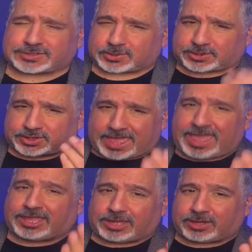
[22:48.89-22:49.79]
So
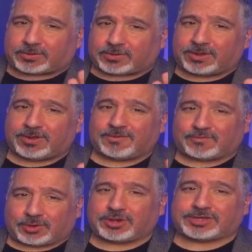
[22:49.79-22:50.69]
thank you
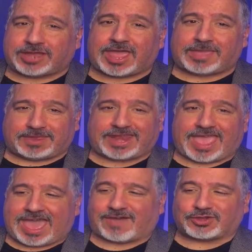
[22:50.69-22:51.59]
for your time
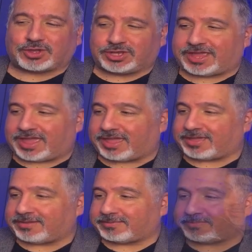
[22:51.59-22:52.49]
and have a good day.